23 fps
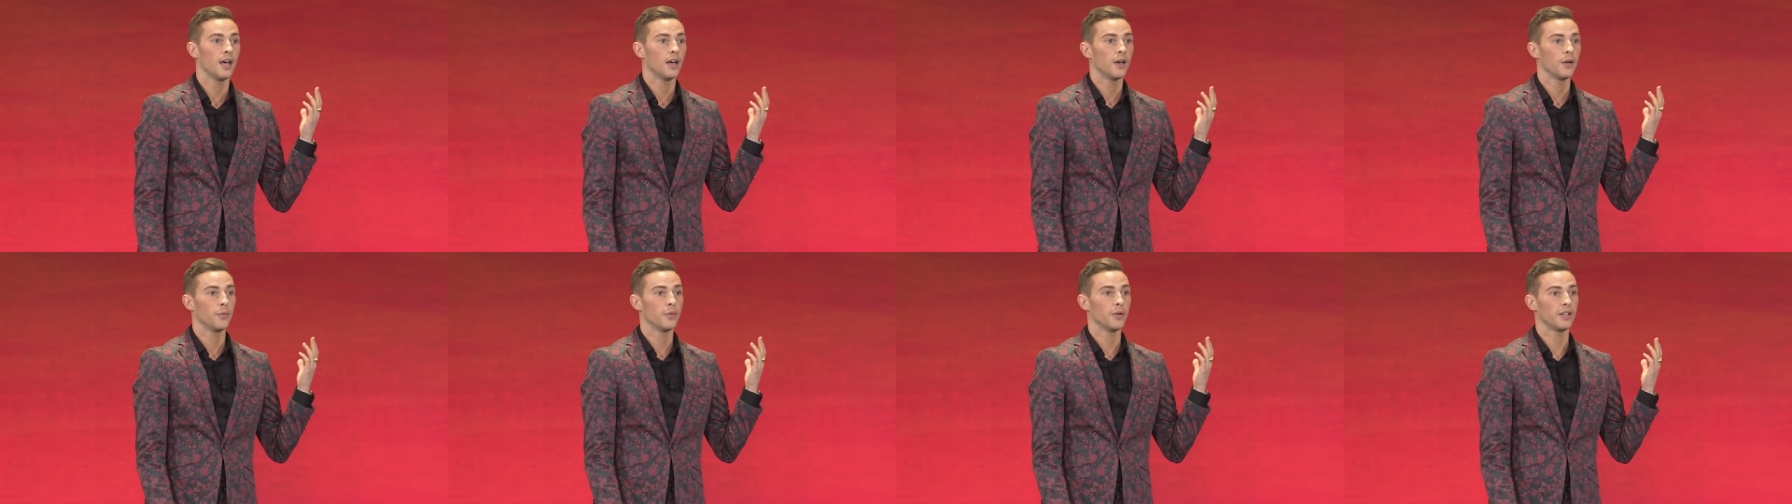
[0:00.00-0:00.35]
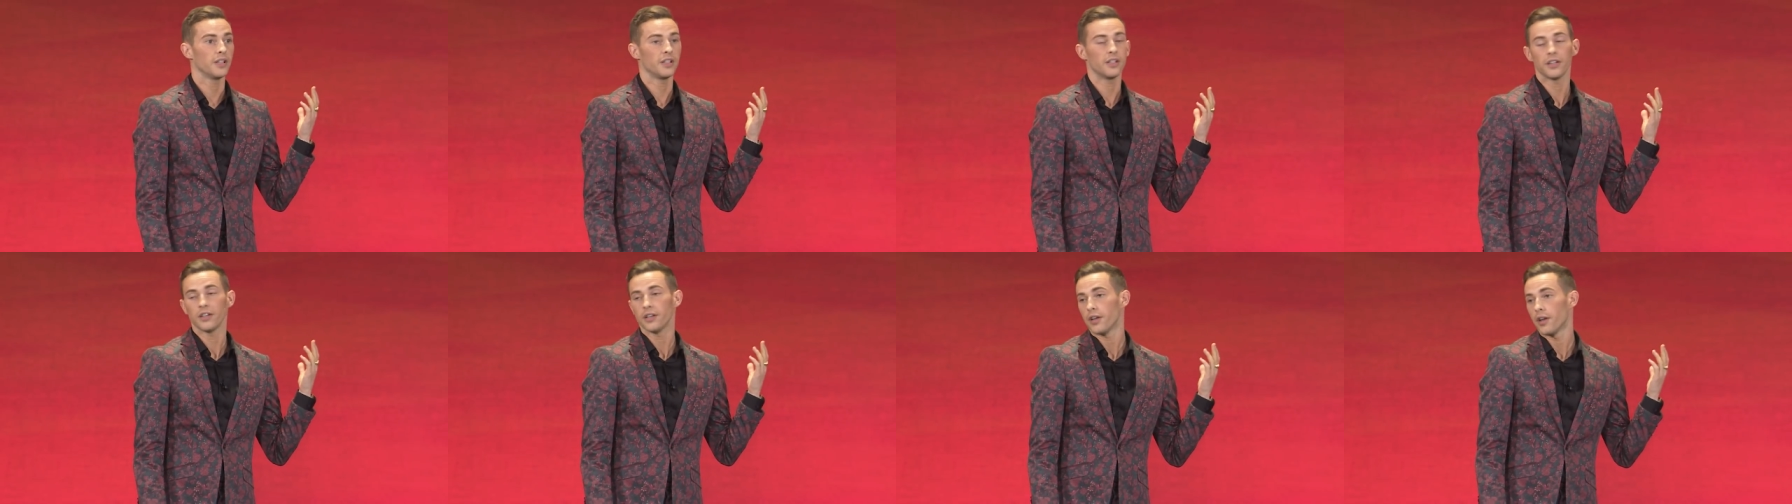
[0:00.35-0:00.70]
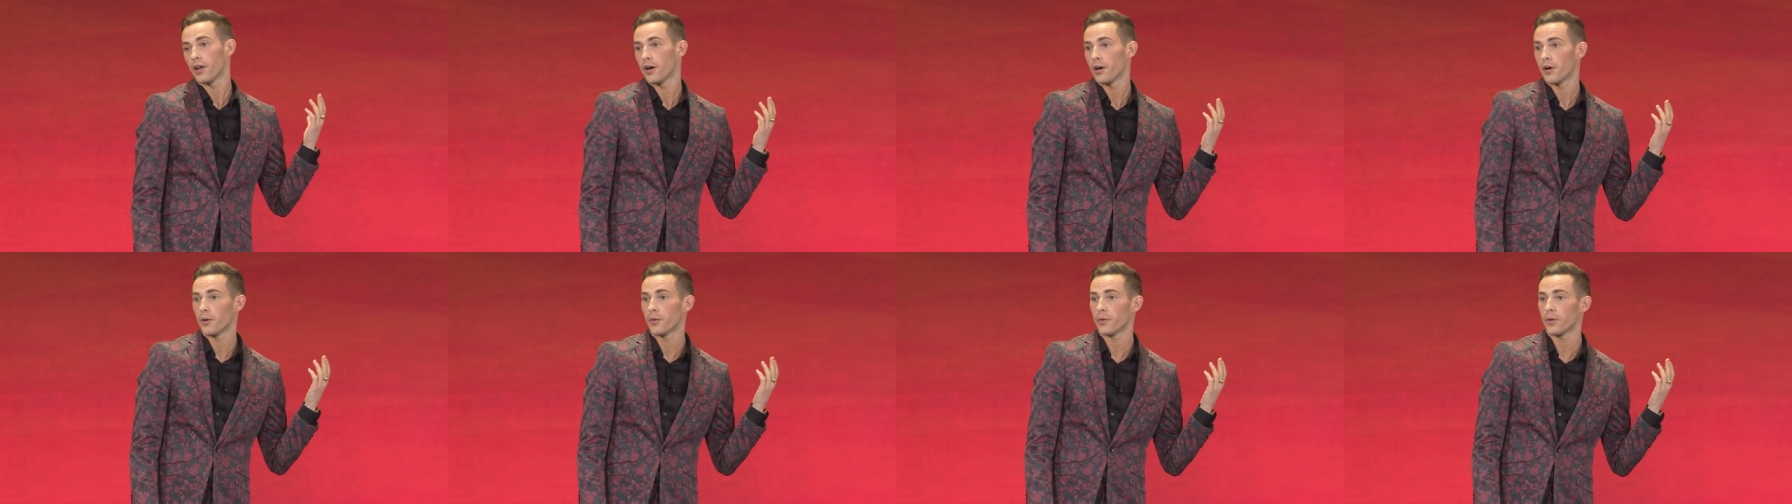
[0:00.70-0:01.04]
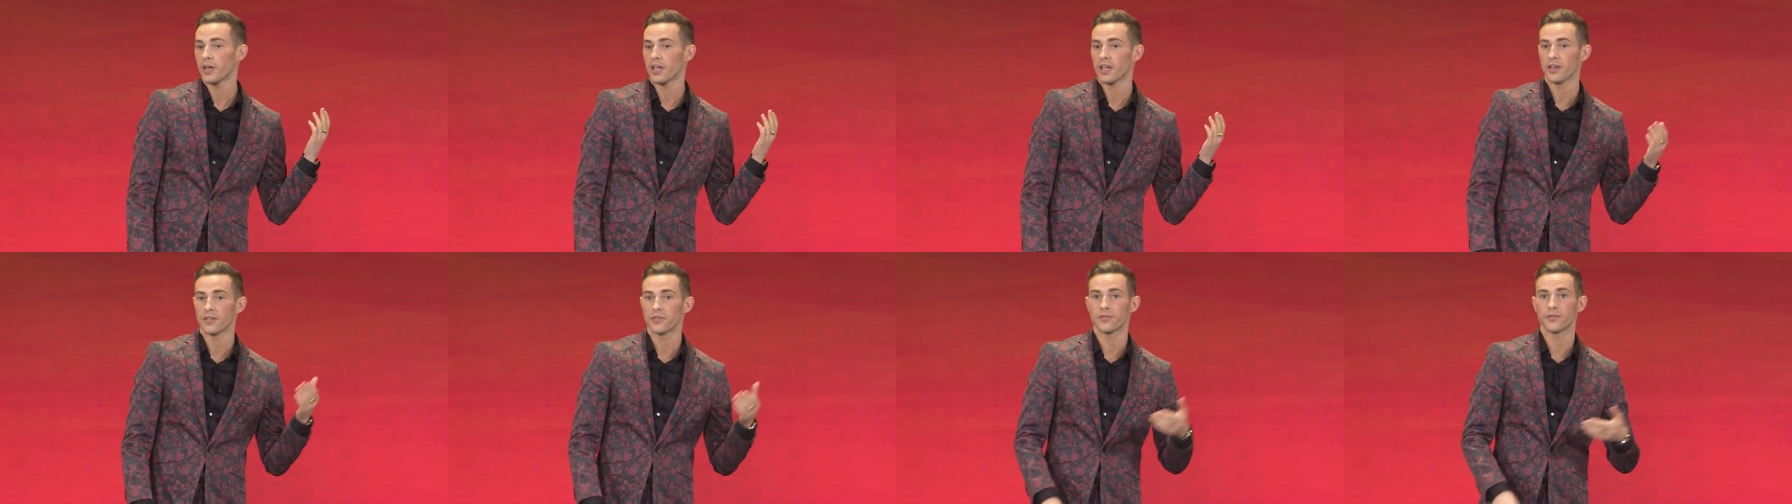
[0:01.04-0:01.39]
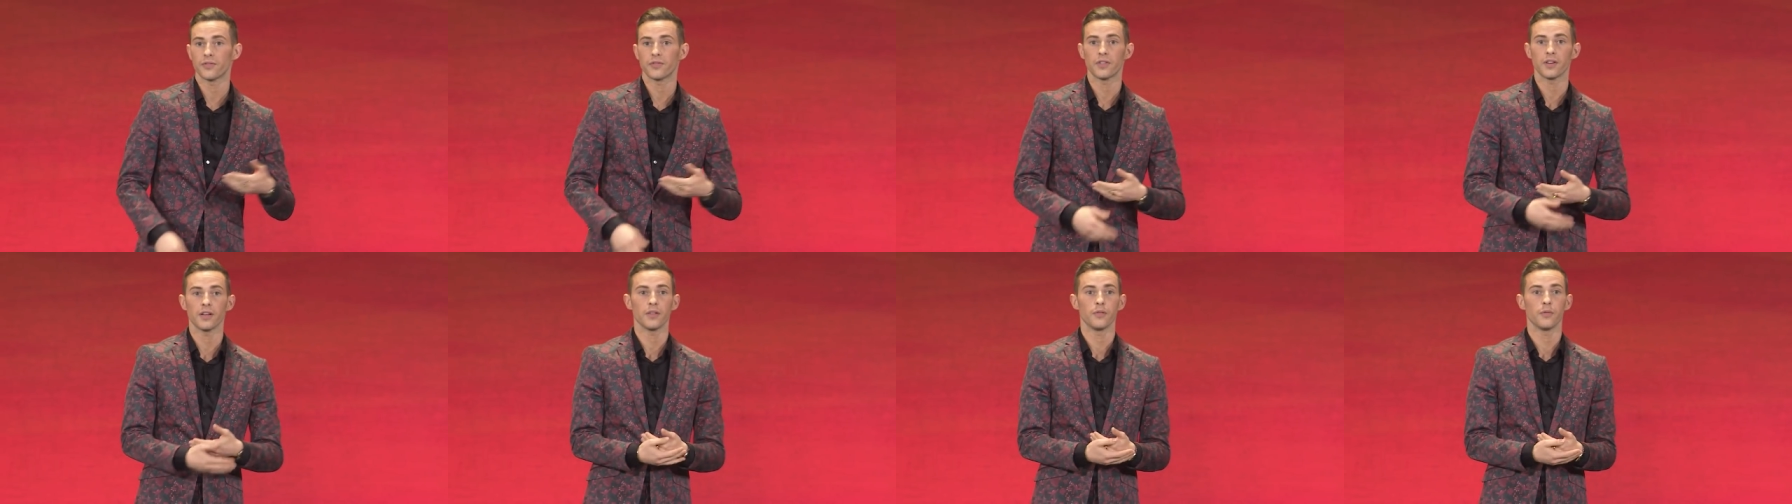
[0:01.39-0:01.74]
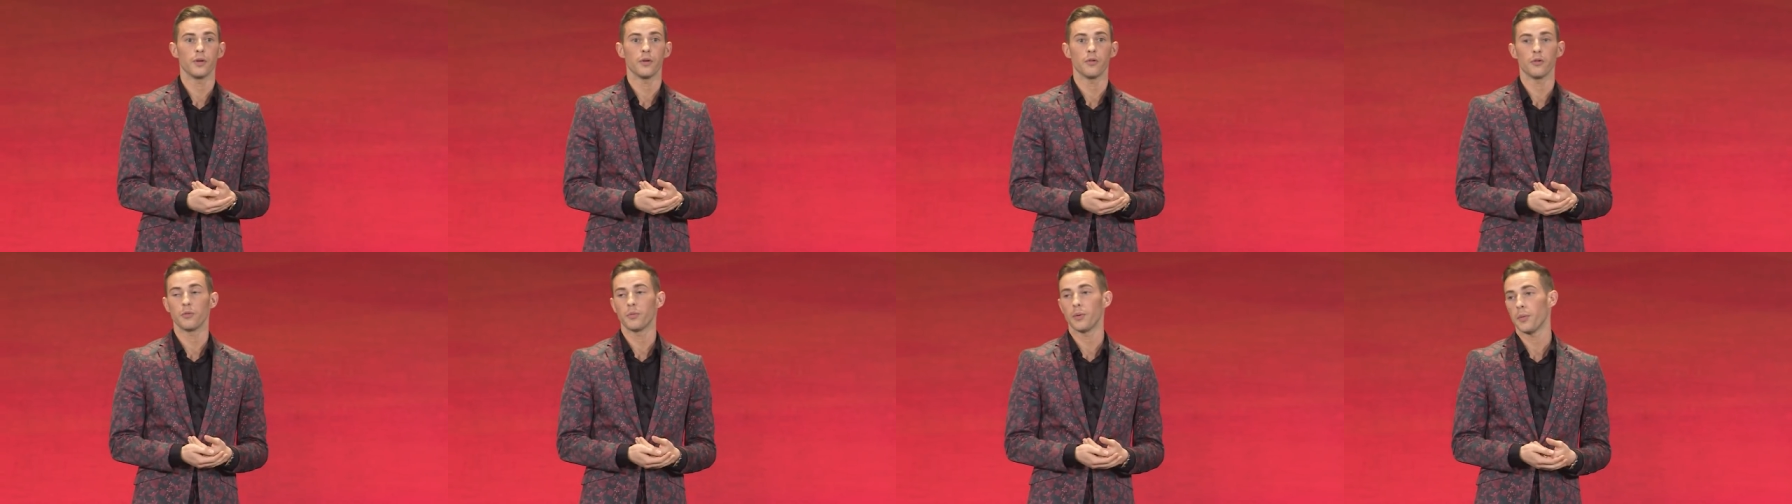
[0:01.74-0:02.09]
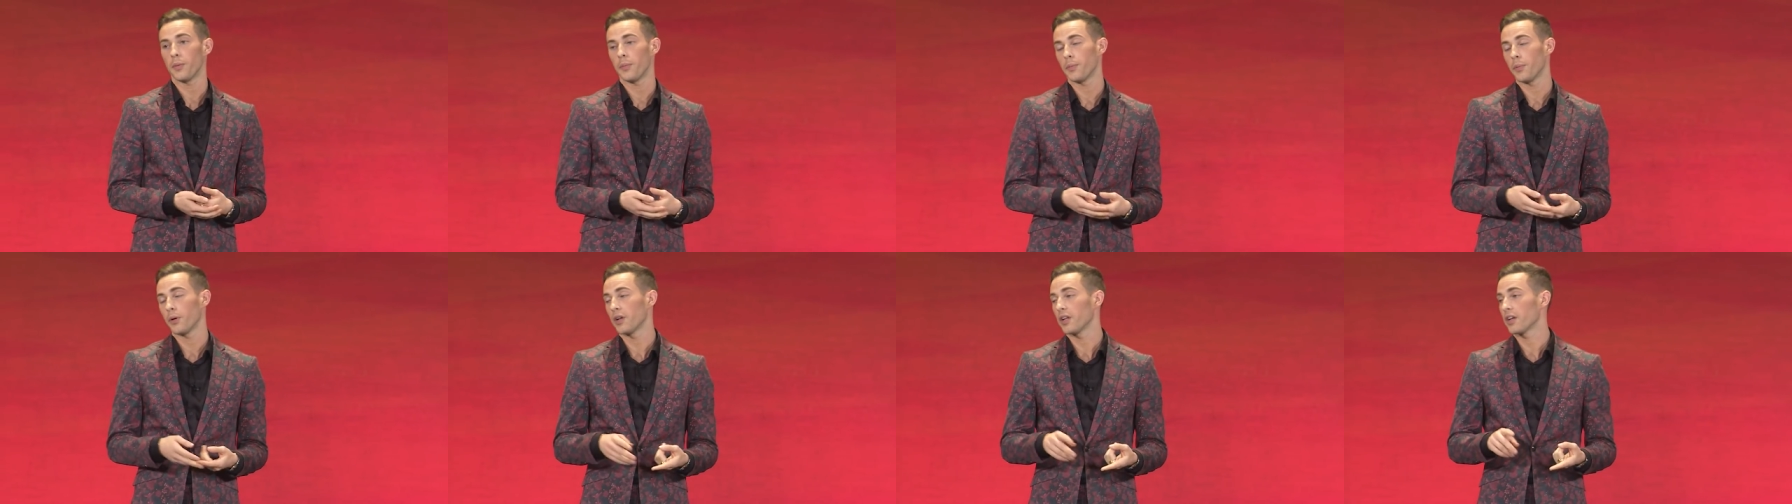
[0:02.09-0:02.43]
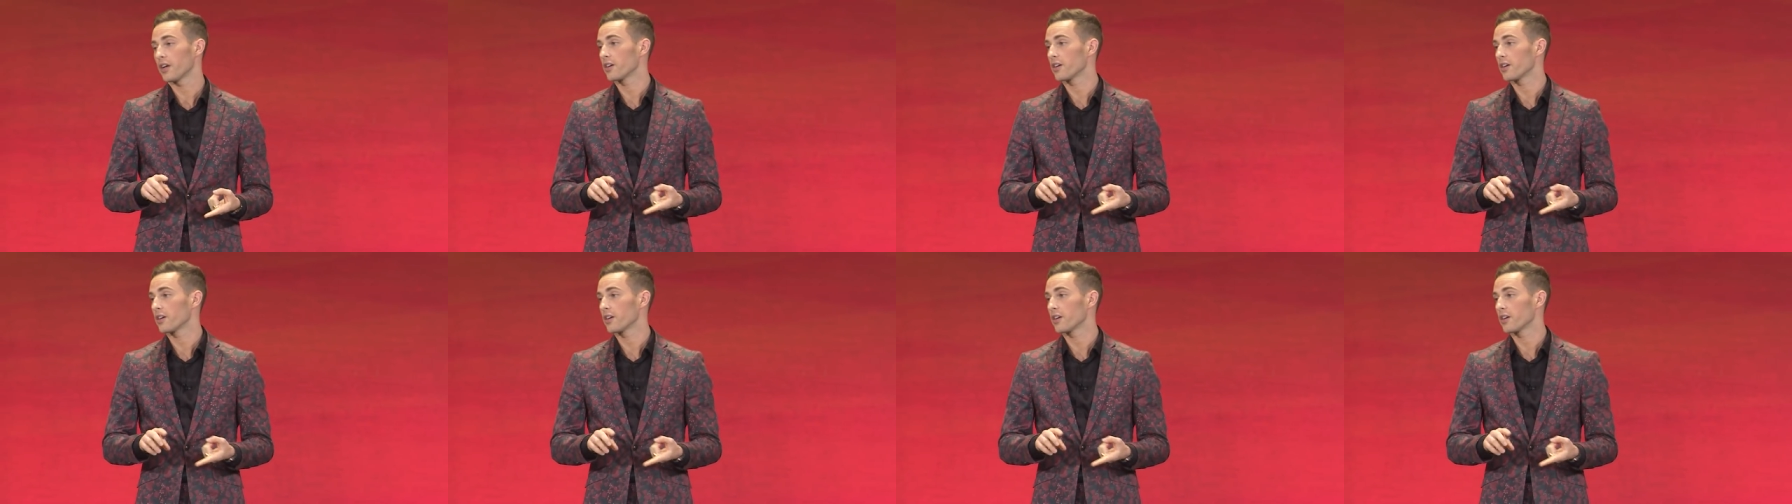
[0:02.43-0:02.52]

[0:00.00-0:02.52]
We didn't know if we would be putting